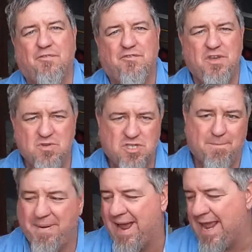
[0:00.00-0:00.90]

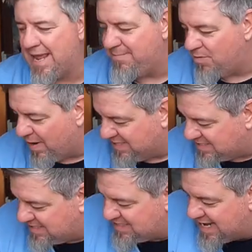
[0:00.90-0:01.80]
fused by
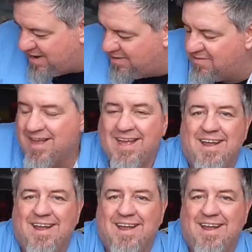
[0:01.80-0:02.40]
ABYC standards.